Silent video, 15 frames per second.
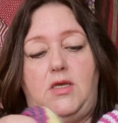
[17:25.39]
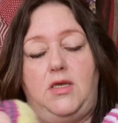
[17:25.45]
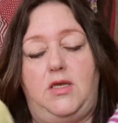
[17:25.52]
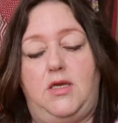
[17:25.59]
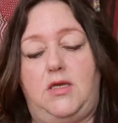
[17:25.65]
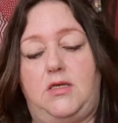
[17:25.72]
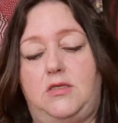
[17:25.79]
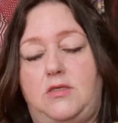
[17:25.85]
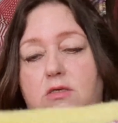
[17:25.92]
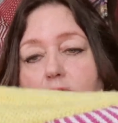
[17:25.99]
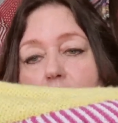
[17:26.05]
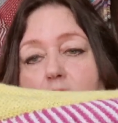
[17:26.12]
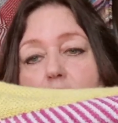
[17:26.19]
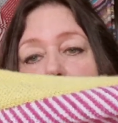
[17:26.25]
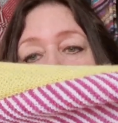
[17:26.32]

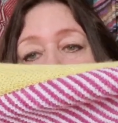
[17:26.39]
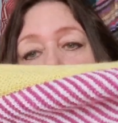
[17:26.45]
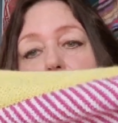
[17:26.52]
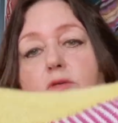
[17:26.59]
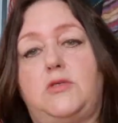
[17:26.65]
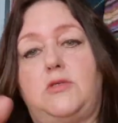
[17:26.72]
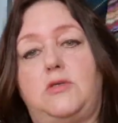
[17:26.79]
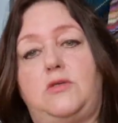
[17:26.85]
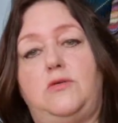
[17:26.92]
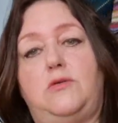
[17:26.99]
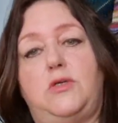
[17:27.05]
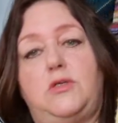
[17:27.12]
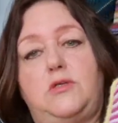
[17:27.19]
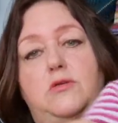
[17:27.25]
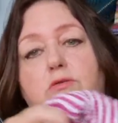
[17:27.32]

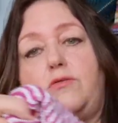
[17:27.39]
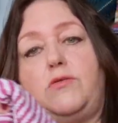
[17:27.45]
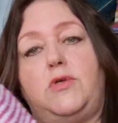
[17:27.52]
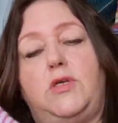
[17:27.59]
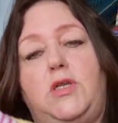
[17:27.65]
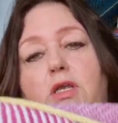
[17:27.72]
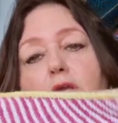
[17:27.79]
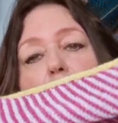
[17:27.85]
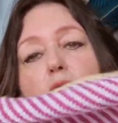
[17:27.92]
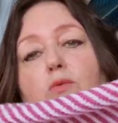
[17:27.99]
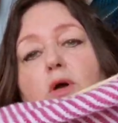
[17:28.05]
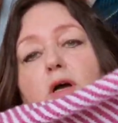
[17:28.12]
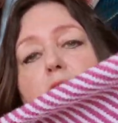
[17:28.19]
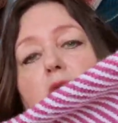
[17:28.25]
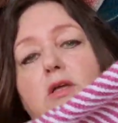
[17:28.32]
do it really
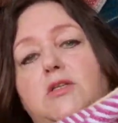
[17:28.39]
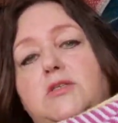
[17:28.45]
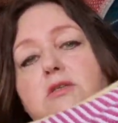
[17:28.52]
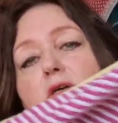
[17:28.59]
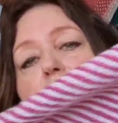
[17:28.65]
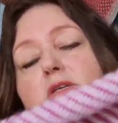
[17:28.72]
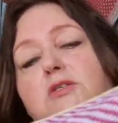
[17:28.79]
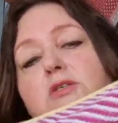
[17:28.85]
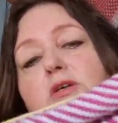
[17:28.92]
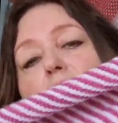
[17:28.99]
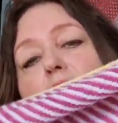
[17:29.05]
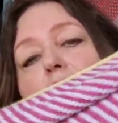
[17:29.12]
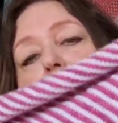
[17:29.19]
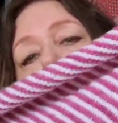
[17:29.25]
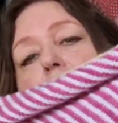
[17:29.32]
well. It's nice
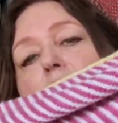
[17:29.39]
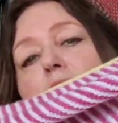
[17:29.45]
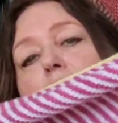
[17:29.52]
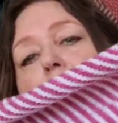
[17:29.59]
yarn,